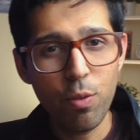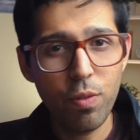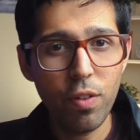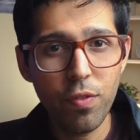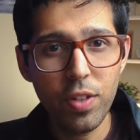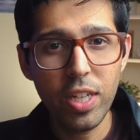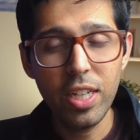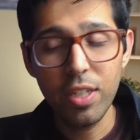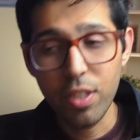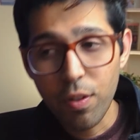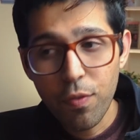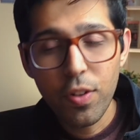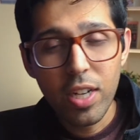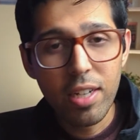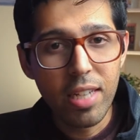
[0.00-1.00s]
to 50
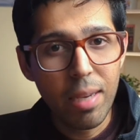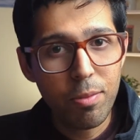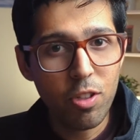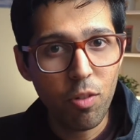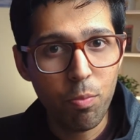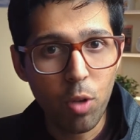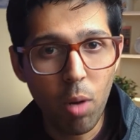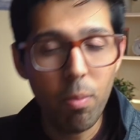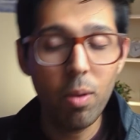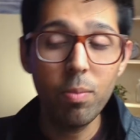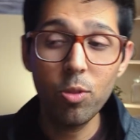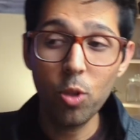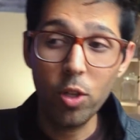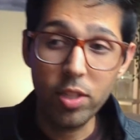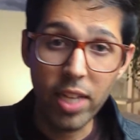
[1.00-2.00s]
different types of
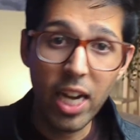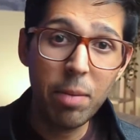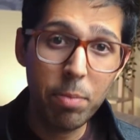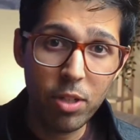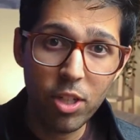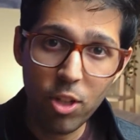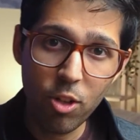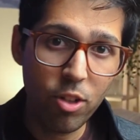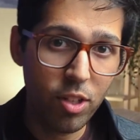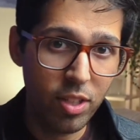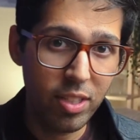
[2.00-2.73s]
problems on that particular